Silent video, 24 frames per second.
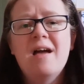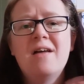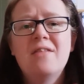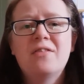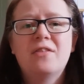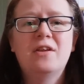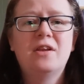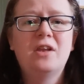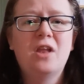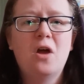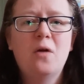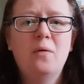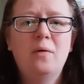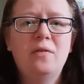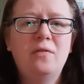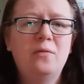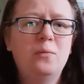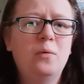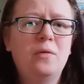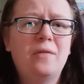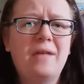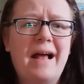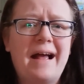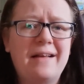The lowest
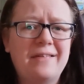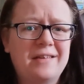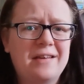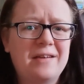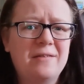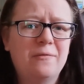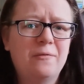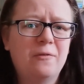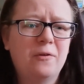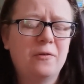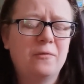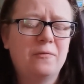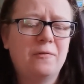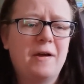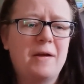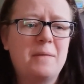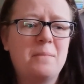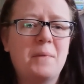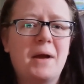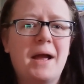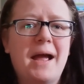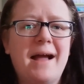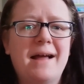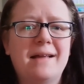was Asking for a
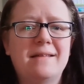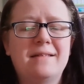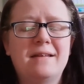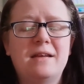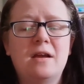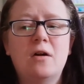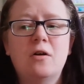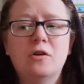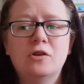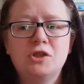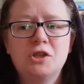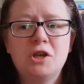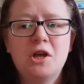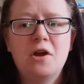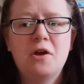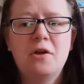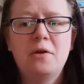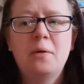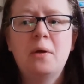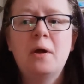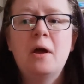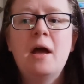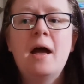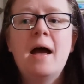Friend by Andy
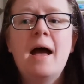Osho.